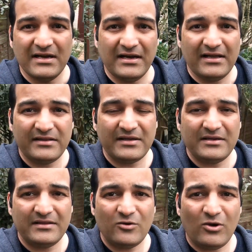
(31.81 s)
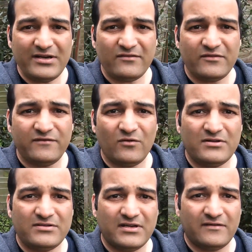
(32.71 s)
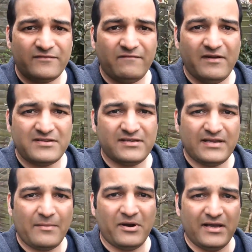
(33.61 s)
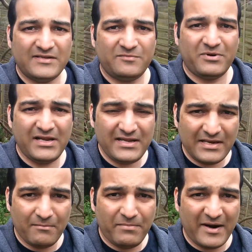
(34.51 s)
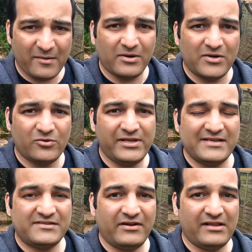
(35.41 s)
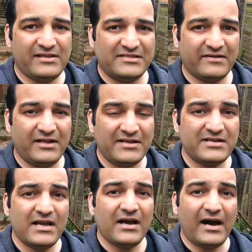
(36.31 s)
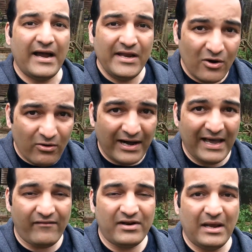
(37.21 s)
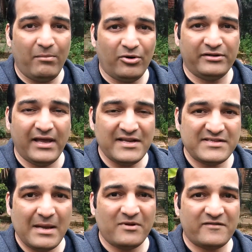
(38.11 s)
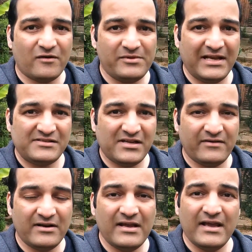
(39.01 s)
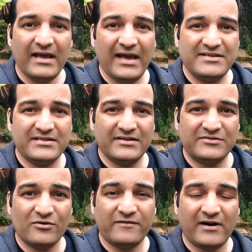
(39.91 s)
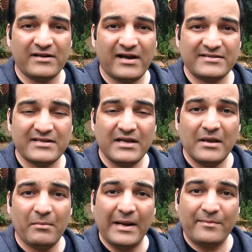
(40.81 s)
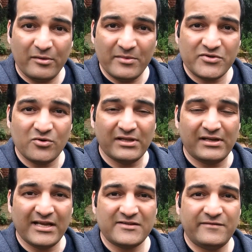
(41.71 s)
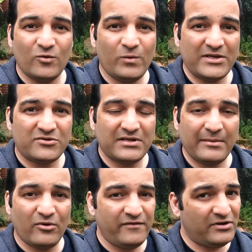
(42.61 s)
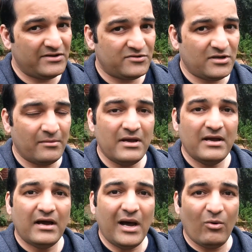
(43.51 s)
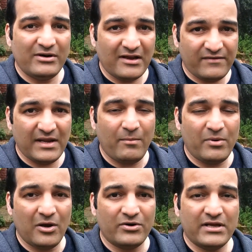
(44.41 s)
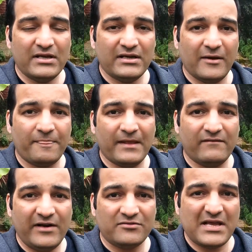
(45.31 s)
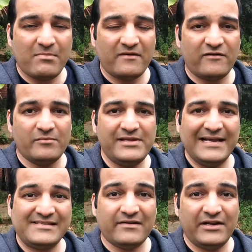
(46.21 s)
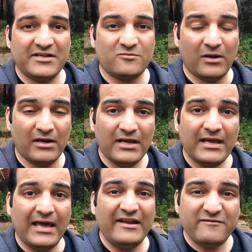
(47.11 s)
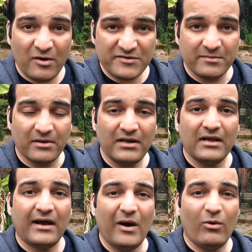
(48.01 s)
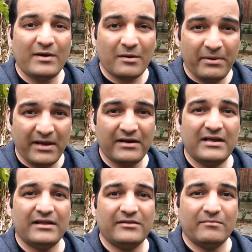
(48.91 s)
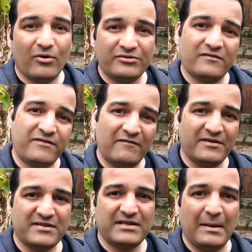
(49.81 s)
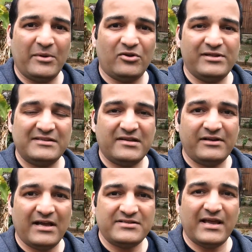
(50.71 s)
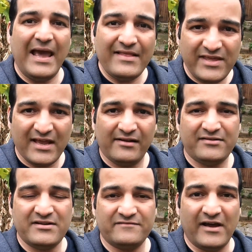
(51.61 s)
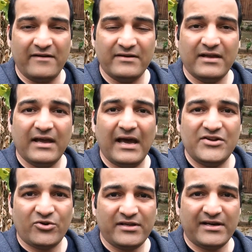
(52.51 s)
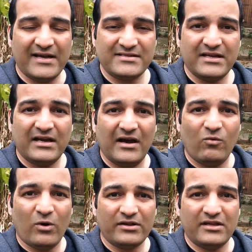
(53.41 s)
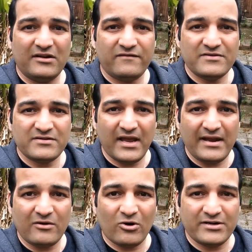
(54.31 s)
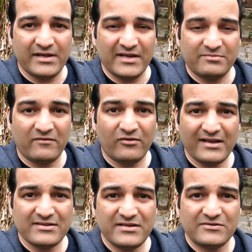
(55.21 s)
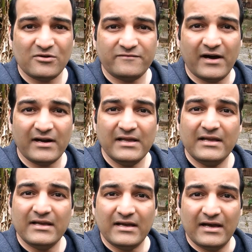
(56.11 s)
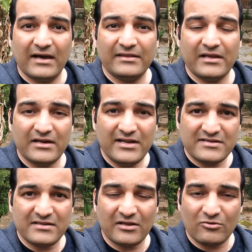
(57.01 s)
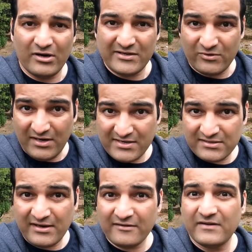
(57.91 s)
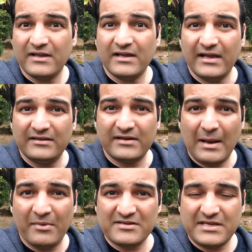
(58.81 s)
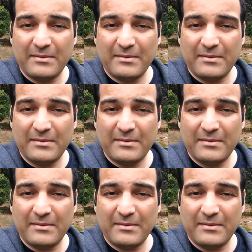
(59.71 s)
The quality of the phone's front-facing camera is pretty comparable to the S7 and the S7 Edge. I know I haven't uploaded any samples from the S7 Edge so far, guys, but I promise you in the next few weeks to come or few days to come, I will definitely upload a video sample from the S7 Edge as well. And if possible, I will compare both the front-facing cameras on the S7 Edge and the LG G5 and show you guys what the difference in quality is. But from what I can see so far, the quality is quite decent enough. The camera is